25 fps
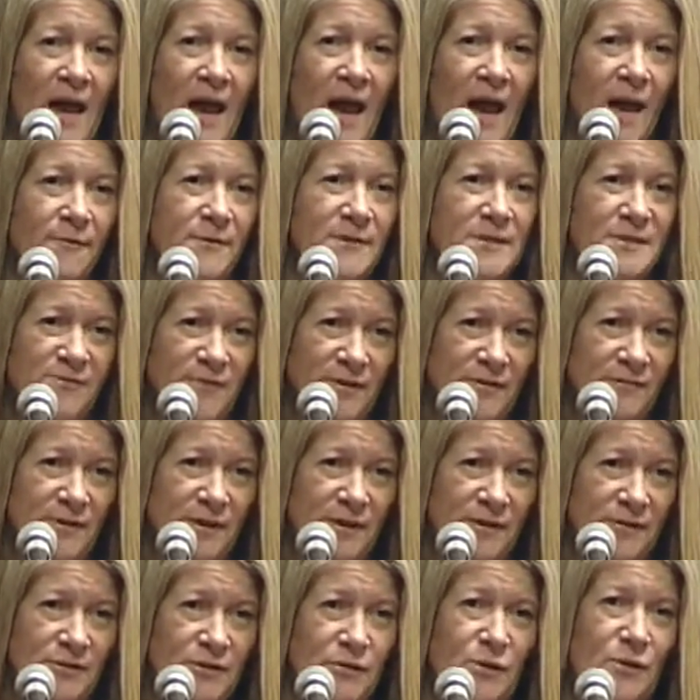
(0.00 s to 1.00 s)
I was 50
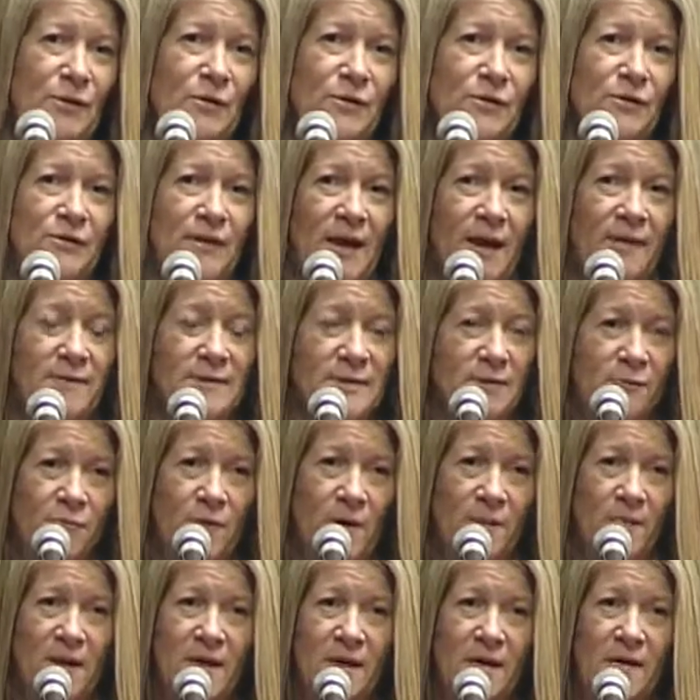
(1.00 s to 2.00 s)
years old, I was a
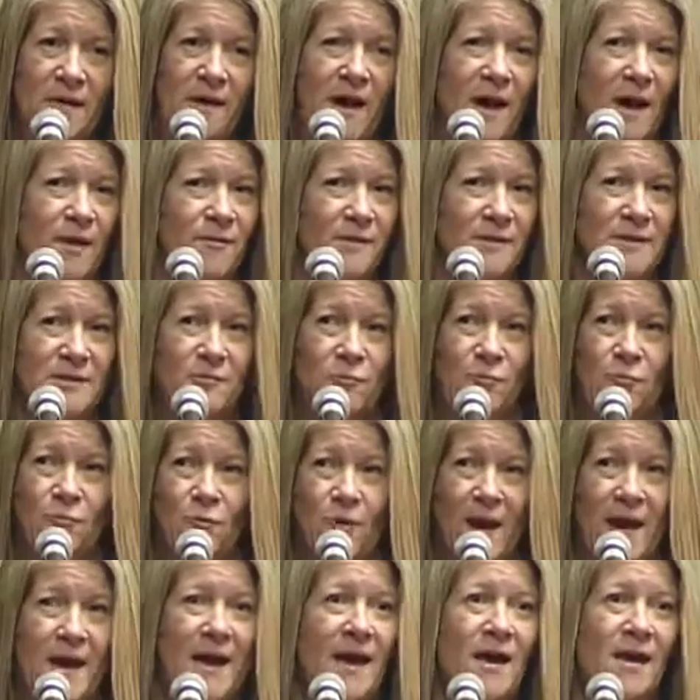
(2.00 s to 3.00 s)
woman, I was
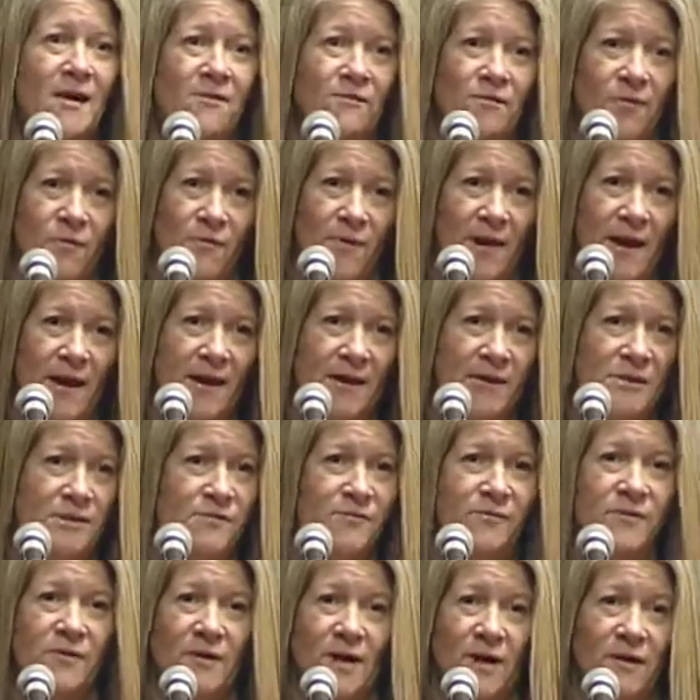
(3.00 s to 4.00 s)
way out of the range
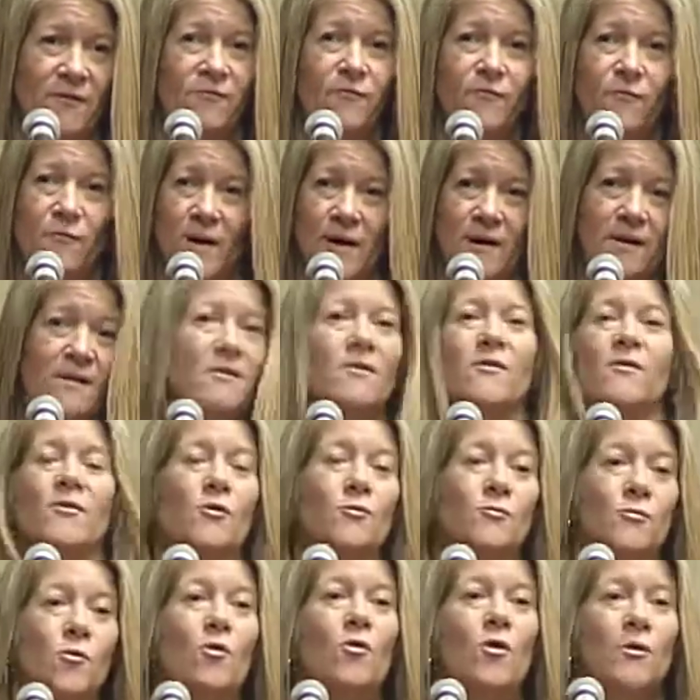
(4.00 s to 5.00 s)
of
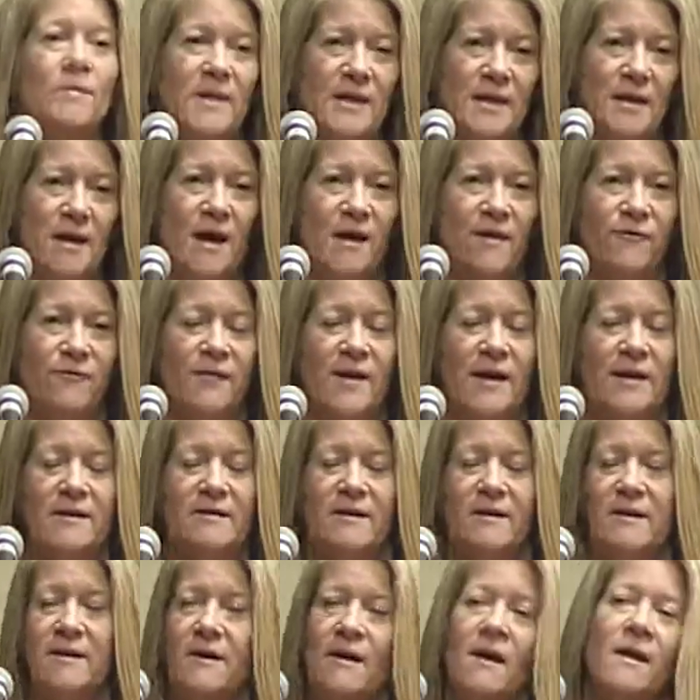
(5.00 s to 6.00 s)
who normally got
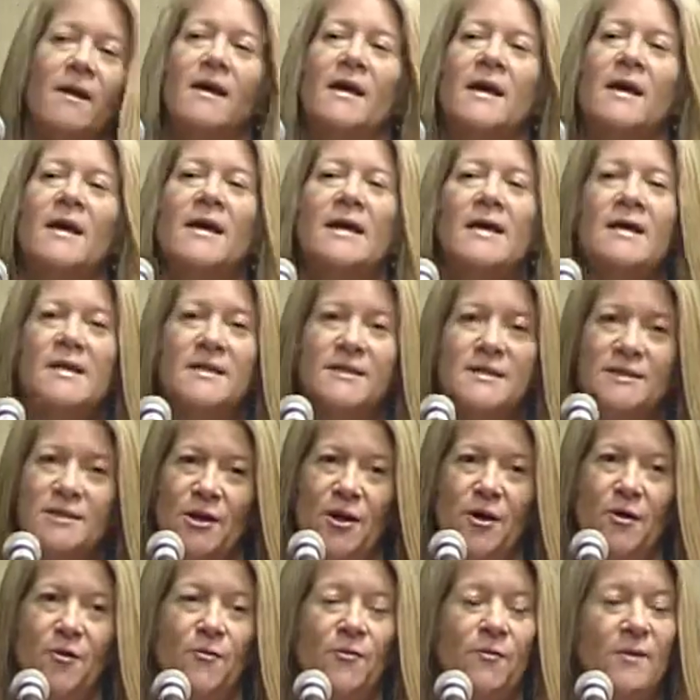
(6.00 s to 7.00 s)
affected.
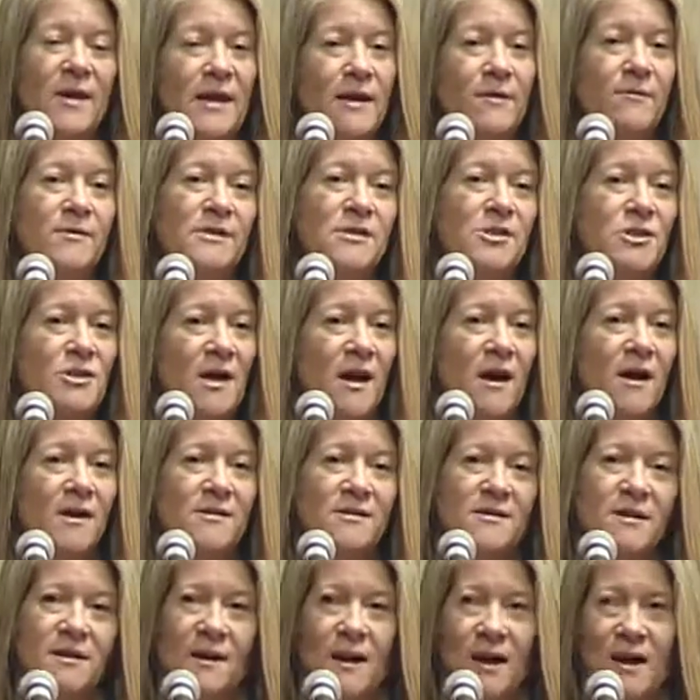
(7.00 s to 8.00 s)
So he was
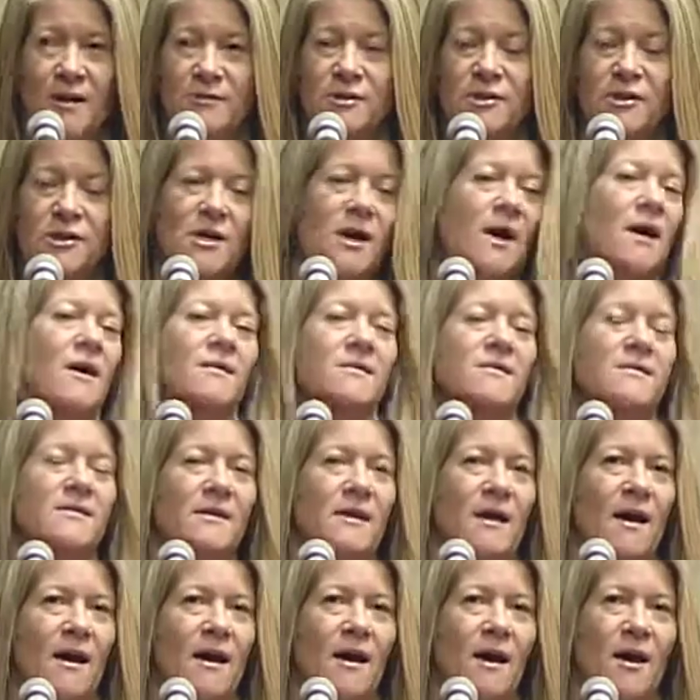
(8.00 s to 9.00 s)
shocked, I was
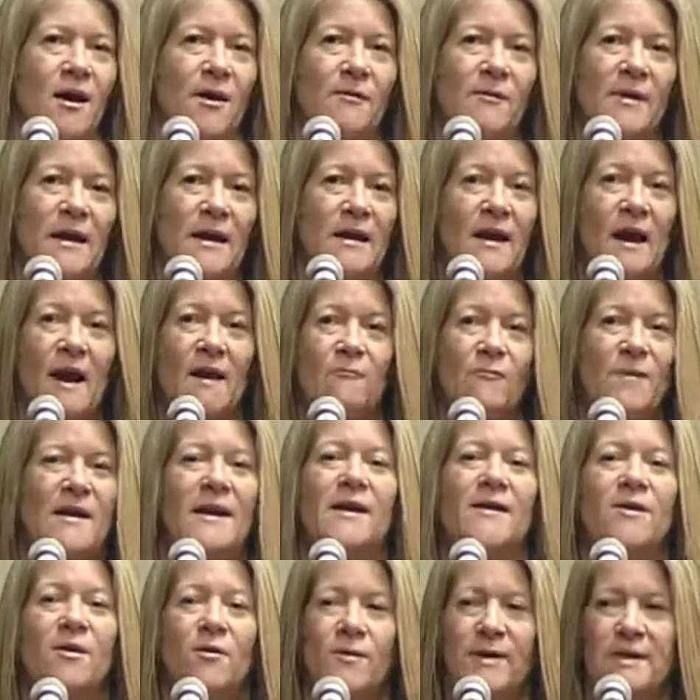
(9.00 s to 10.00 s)
shocked, and we
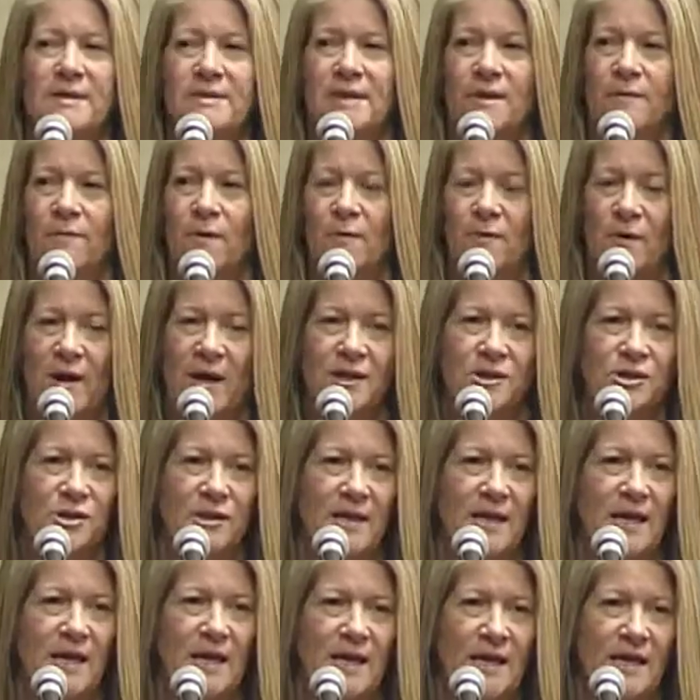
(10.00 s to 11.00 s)
had no idea what we were
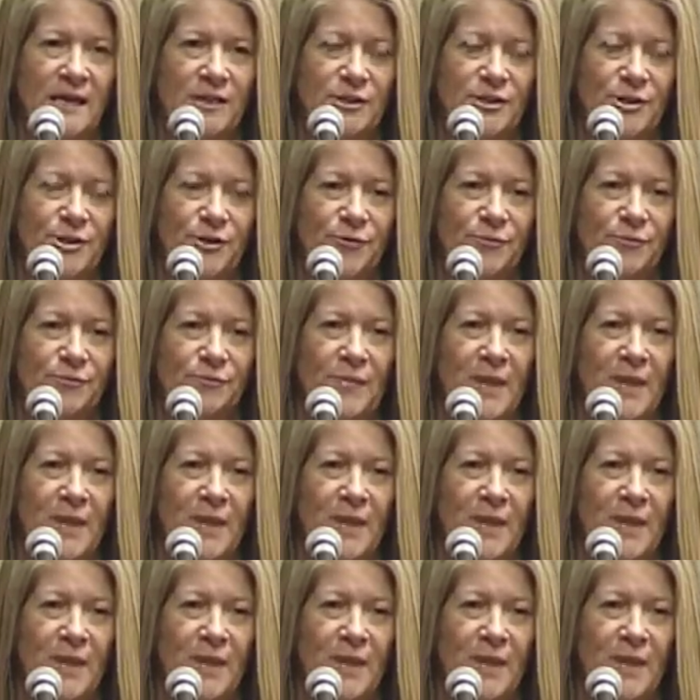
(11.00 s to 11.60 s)
actually getting into.